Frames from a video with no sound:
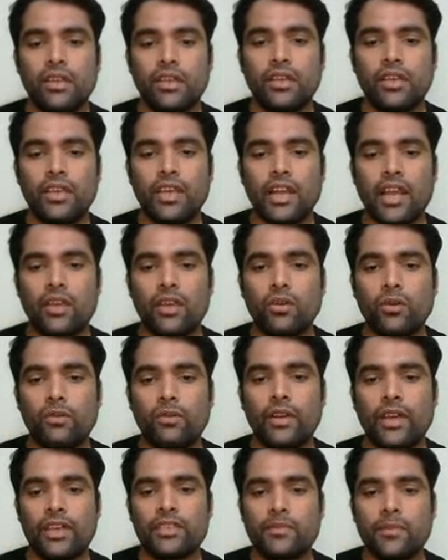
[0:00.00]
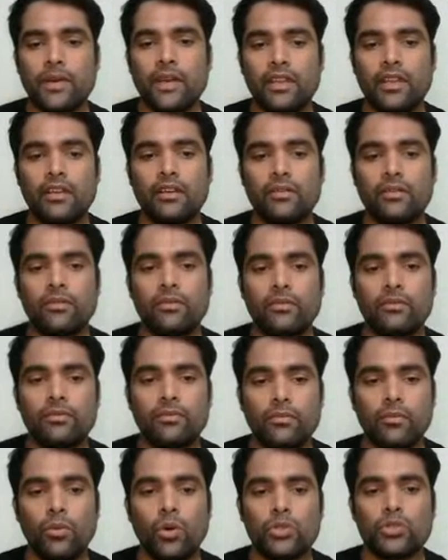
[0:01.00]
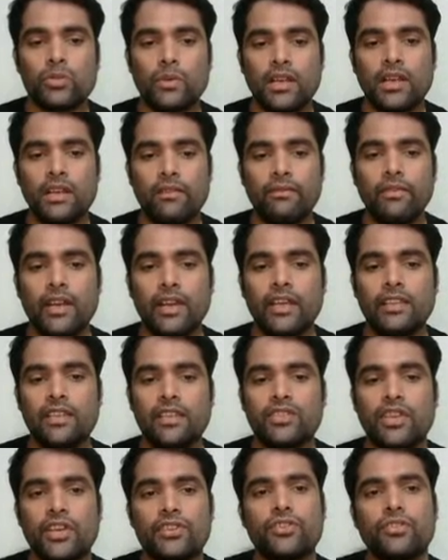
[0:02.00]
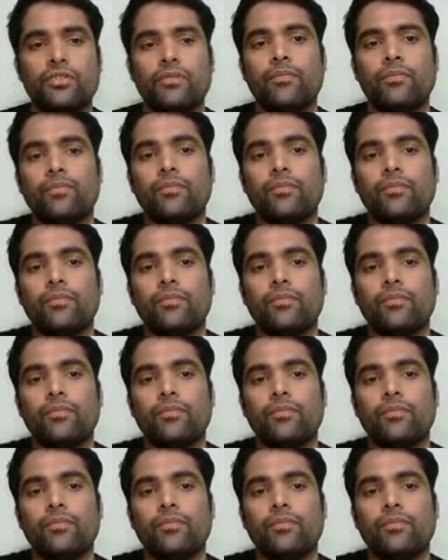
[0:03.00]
Here I go for next, my dear. Most welcome, Veena, in the session.